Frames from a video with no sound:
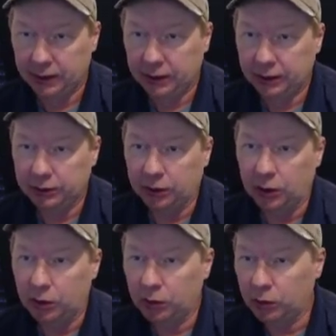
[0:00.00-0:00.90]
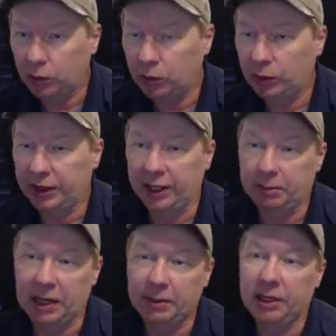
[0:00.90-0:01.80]
So we think
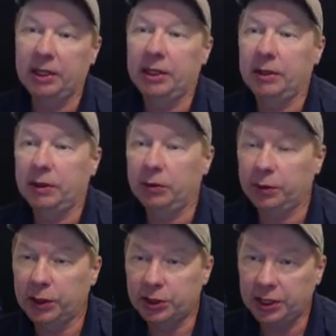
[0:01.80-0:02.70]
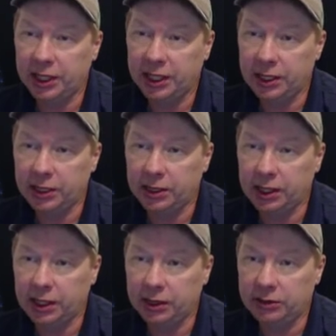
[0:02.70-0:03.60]
maybe we'll flush it again
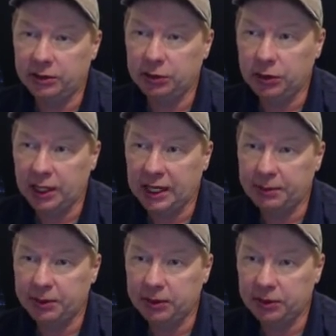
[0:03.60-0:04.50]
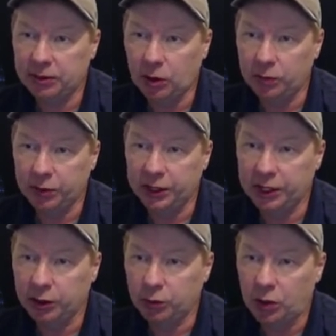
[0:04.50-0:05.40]
and see what happens. Hopefully
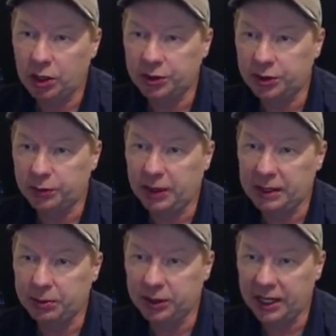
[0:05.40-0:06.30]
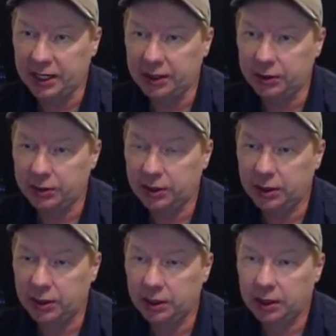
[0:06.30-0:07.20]
it'll wash this paper down
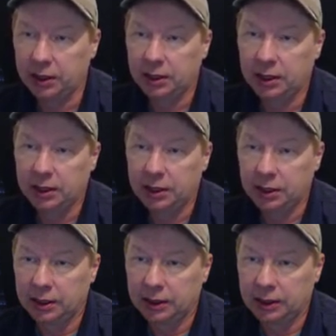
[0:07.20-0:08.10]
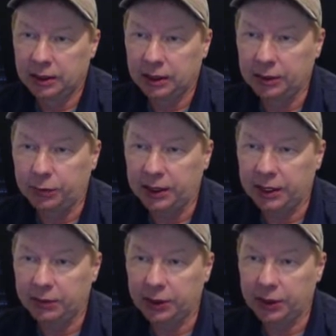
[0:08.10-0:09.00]
if we
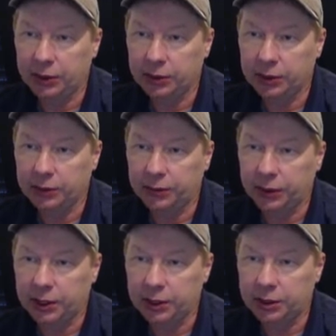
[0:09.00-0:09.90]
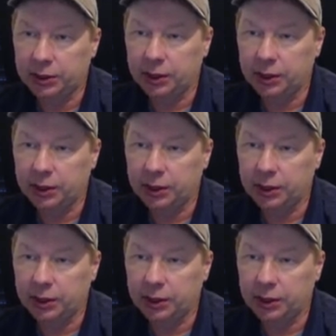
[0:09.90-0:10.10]
give it another good flush,